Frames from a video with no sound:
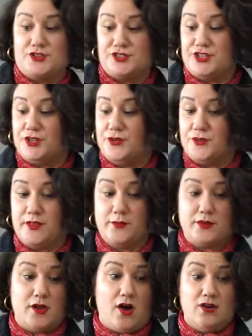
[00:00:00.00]
color too
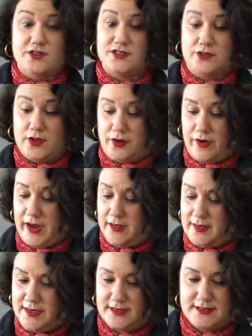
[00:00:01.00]
that would also look
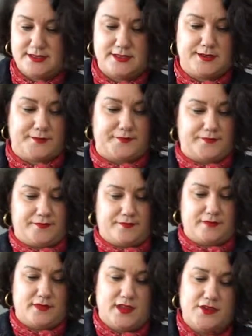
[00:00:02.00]
great in this.
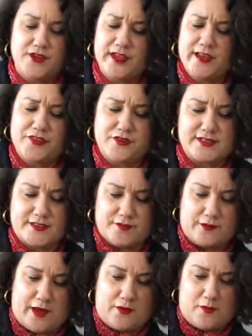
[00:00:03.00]
And you can get those at
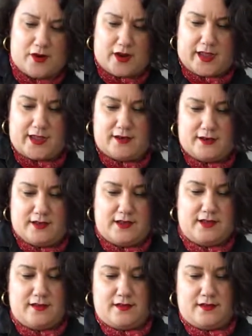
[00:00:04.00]
the flower market.